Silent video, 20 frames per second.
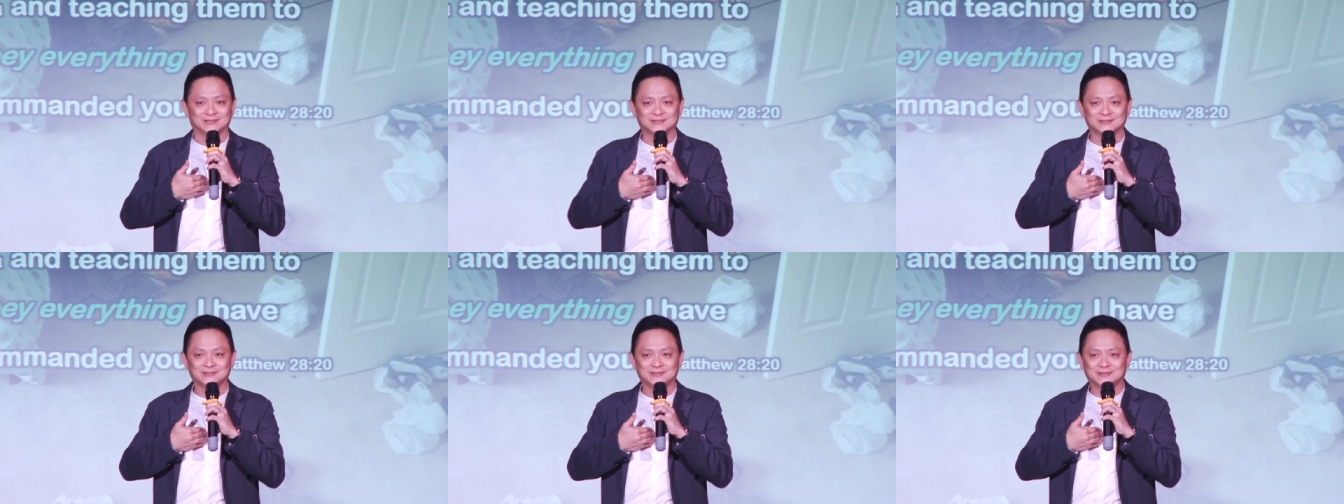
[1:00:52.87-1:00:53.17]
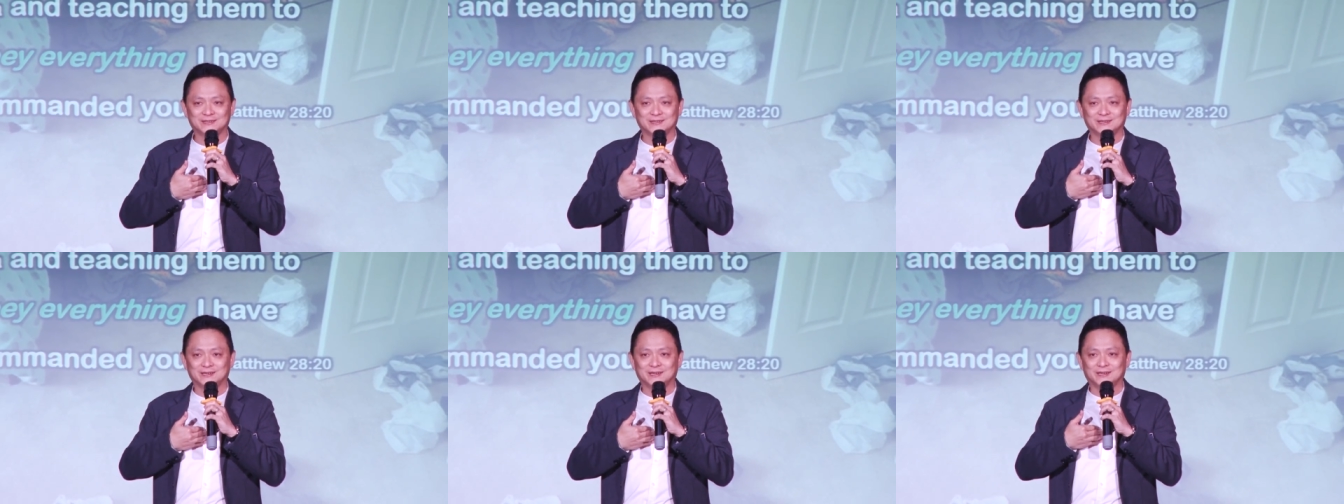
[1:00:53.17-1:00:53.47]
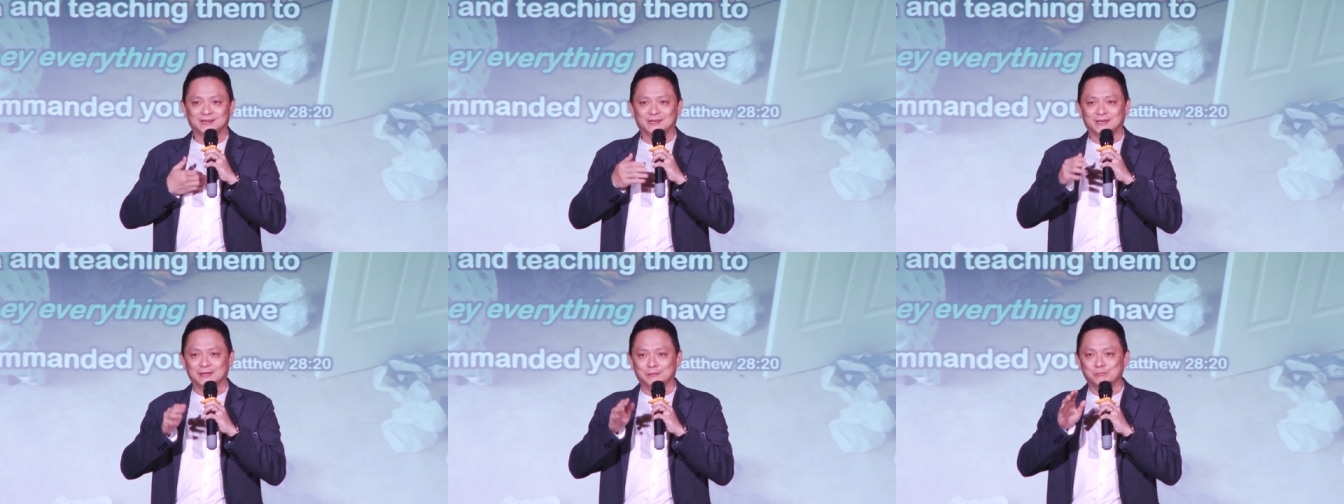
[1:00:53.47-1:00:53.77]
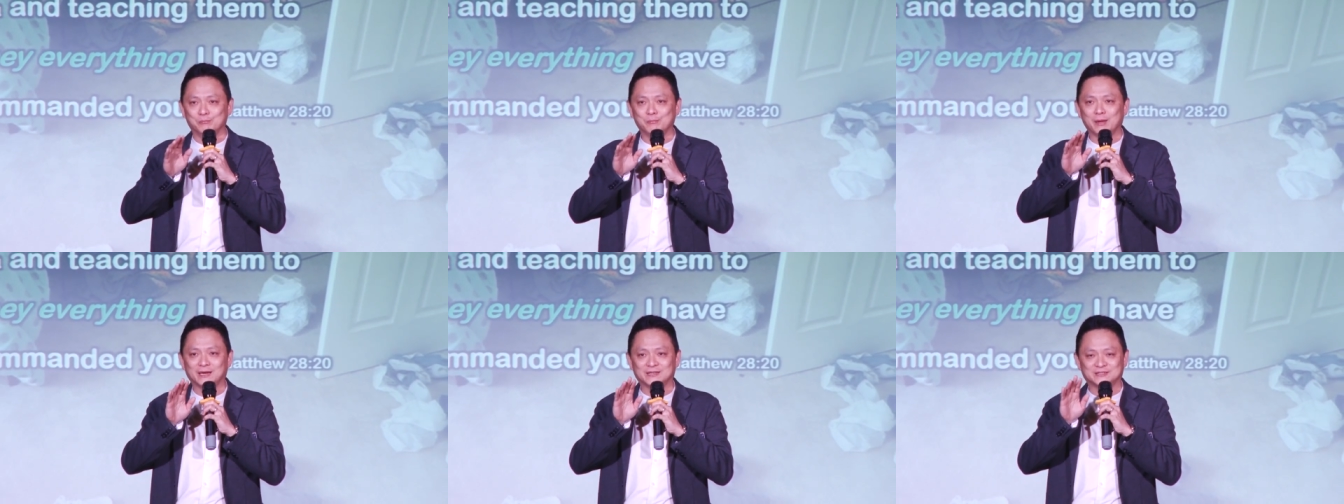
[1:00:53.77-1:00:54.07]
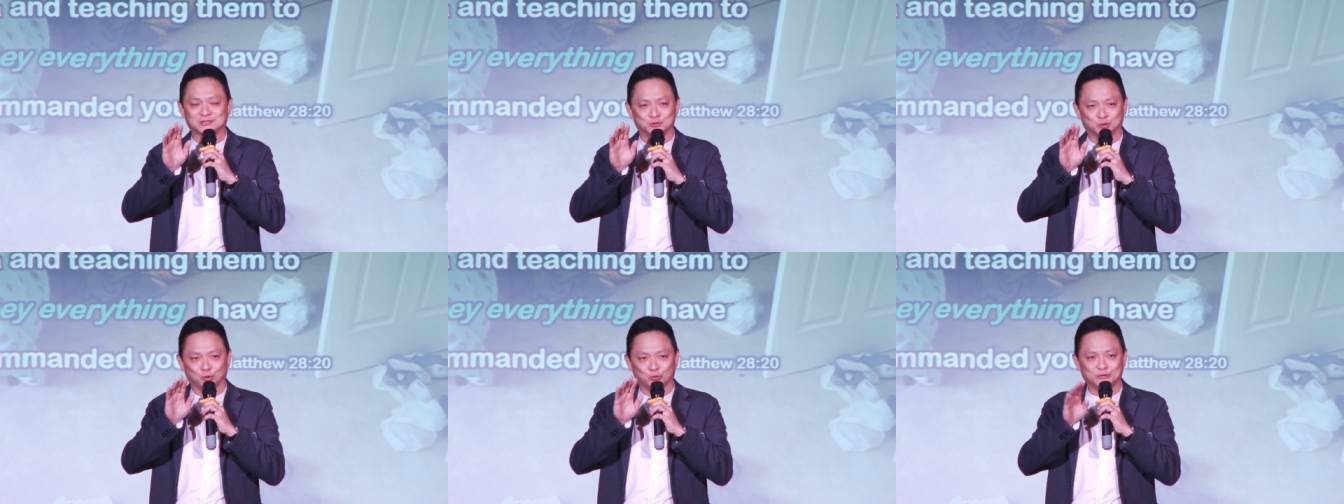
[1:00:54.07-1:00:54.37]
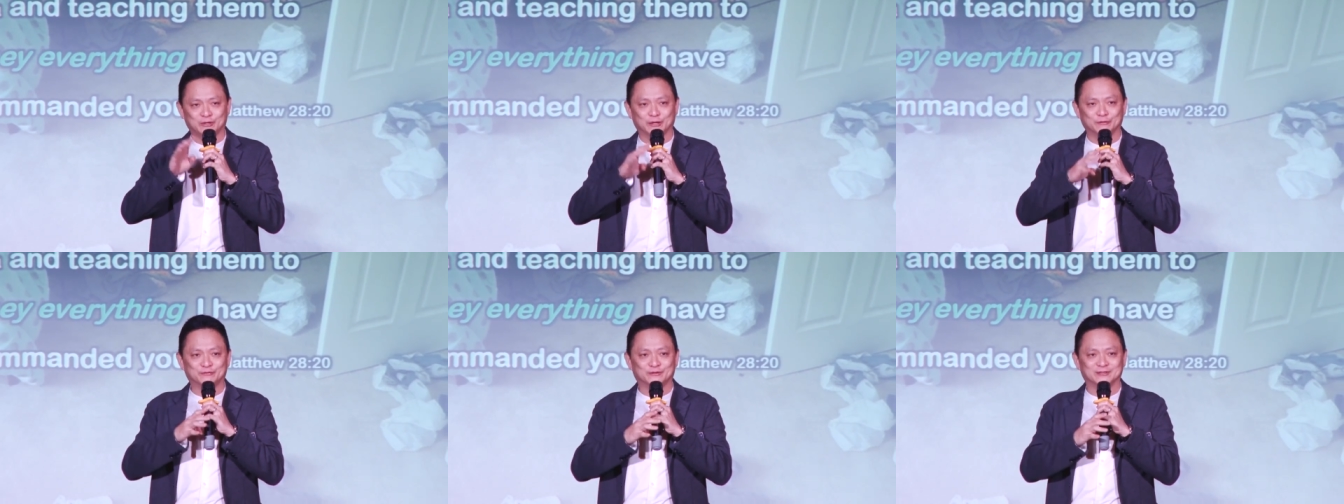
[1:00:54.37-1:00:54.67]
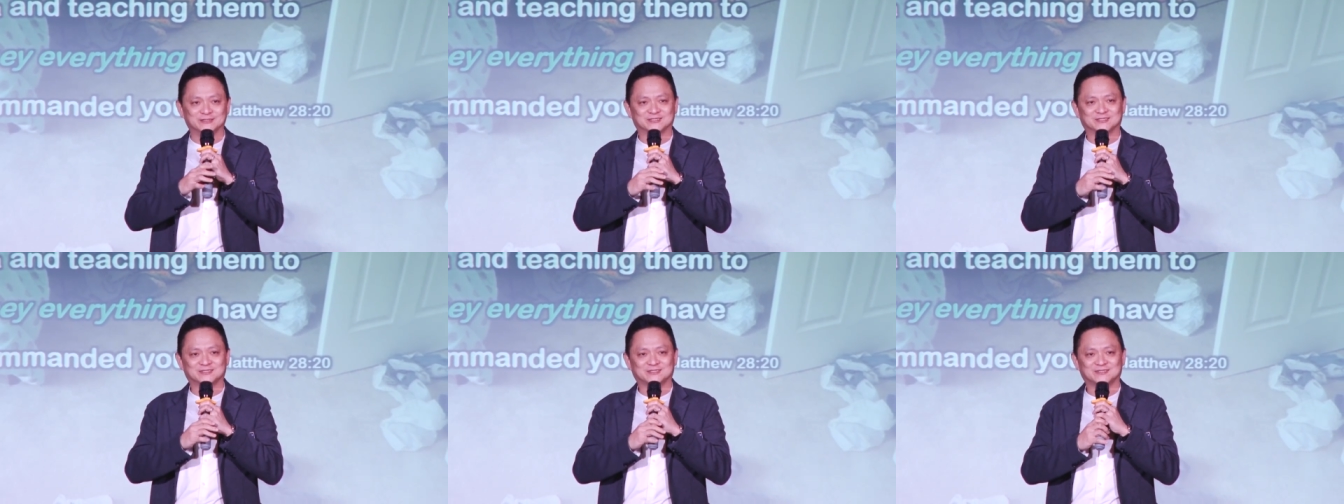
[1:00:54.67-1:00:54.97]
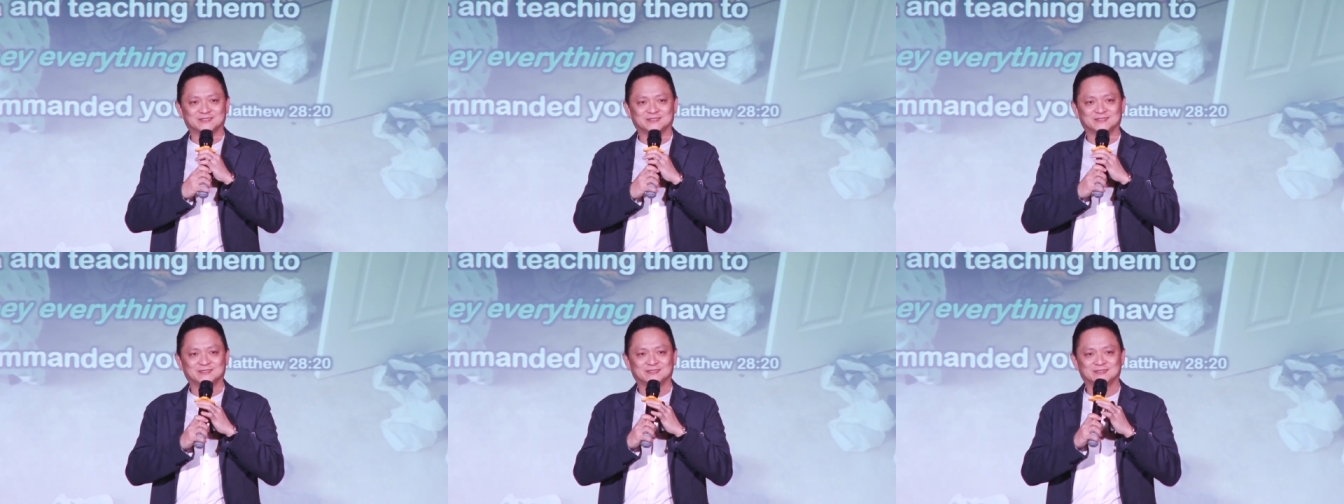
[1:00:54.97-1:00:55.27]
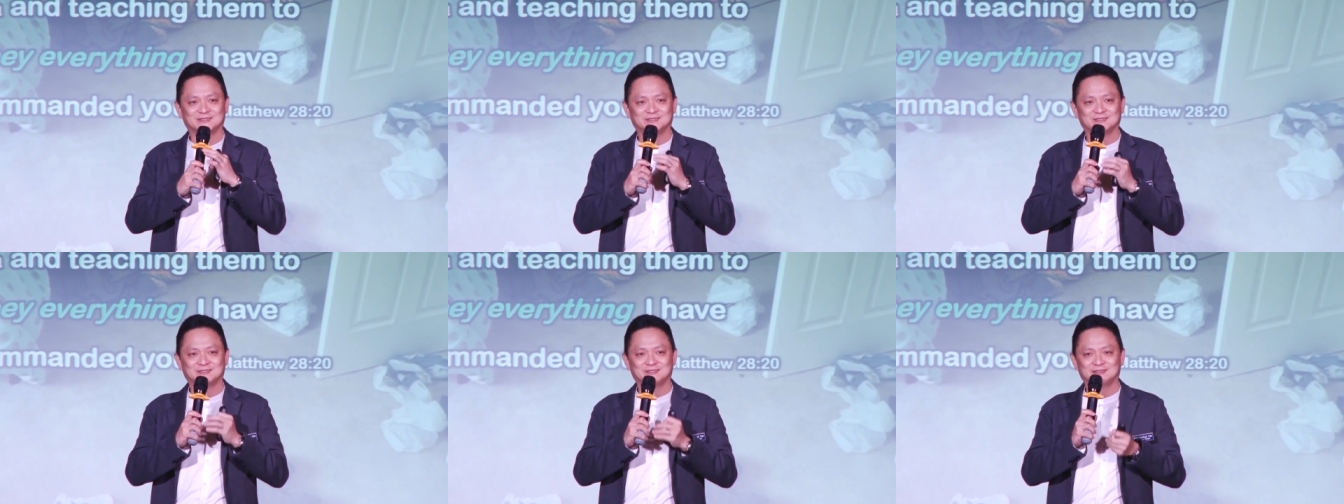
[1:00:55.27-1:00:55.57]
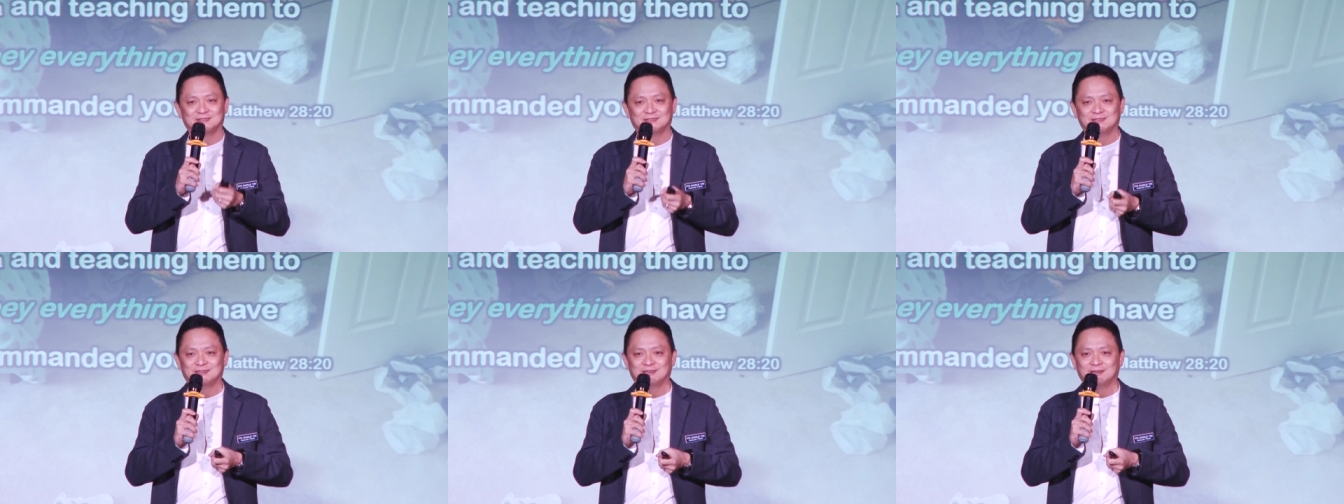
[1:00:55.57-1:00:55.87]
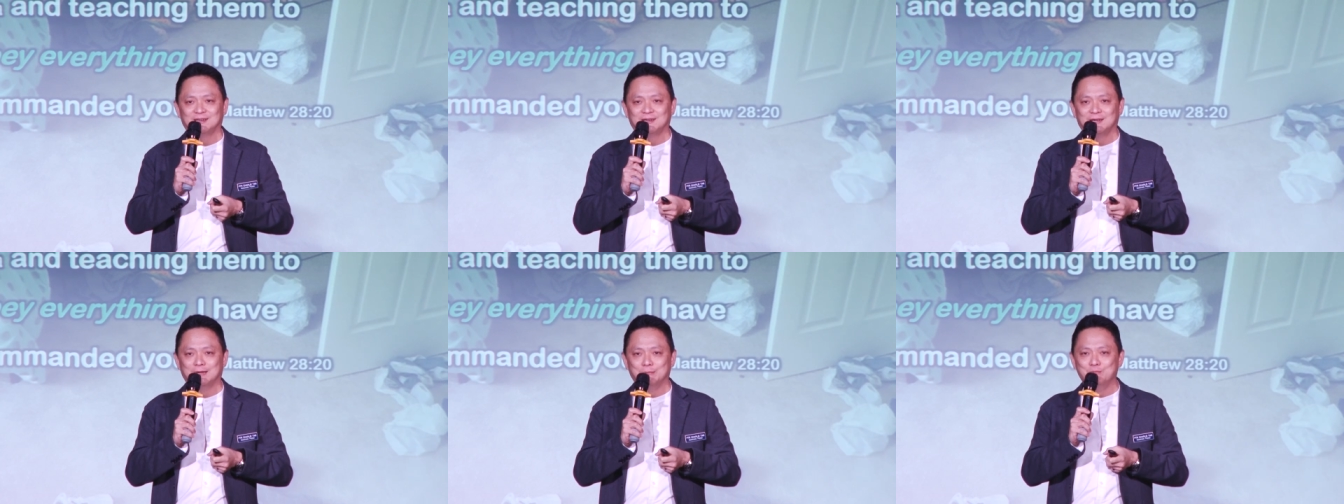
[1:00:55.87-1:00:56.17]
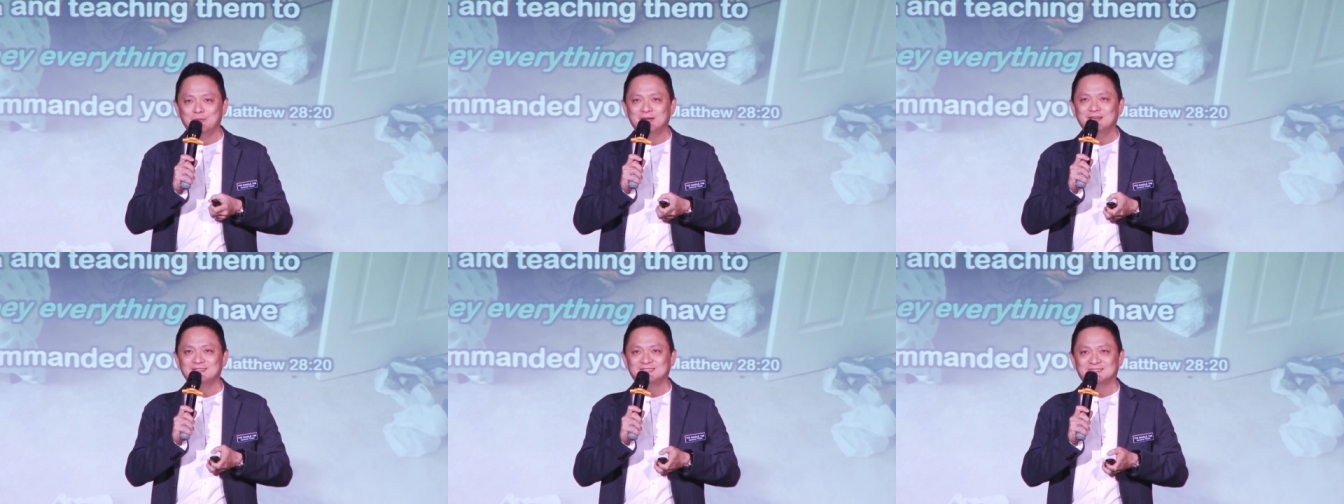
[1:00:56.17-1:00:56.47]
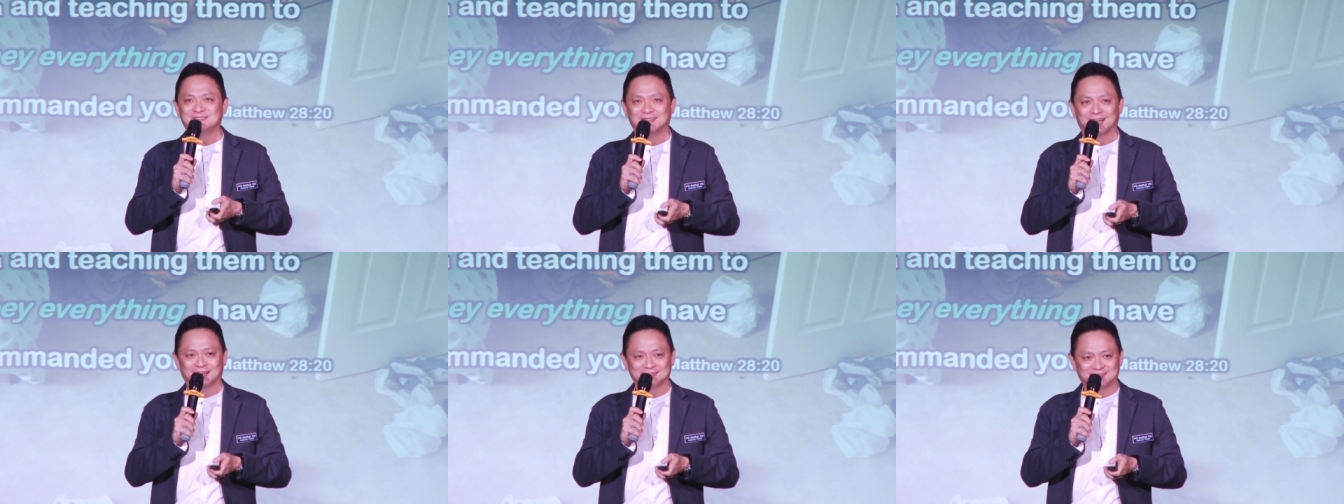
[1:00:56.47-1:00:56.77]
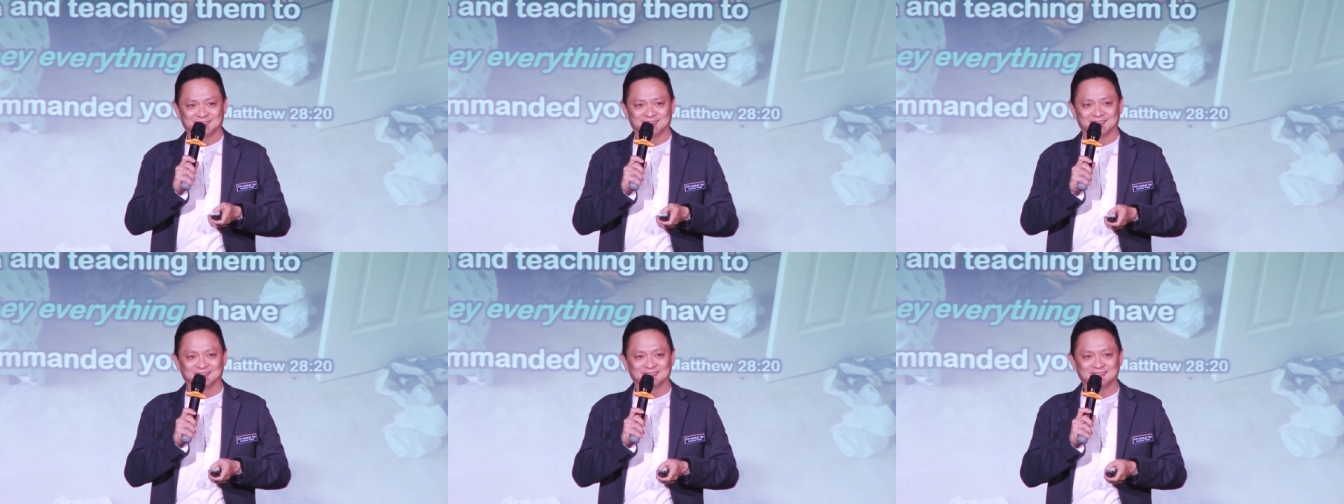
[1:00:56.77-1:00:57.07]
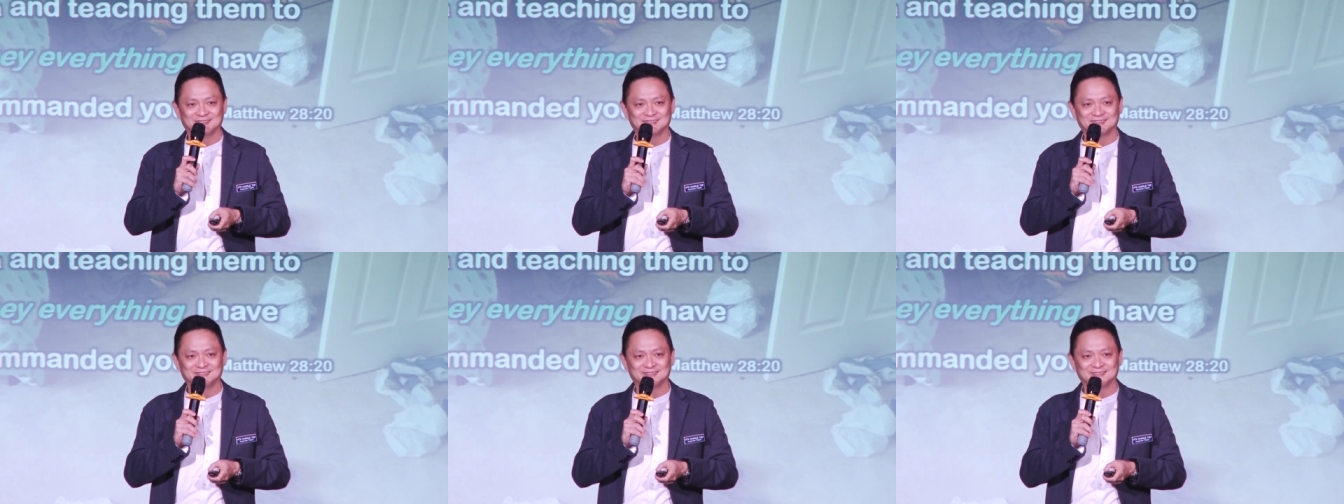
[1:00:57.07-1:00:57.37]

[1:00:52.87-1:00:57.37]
it makes no difference. It means nothing.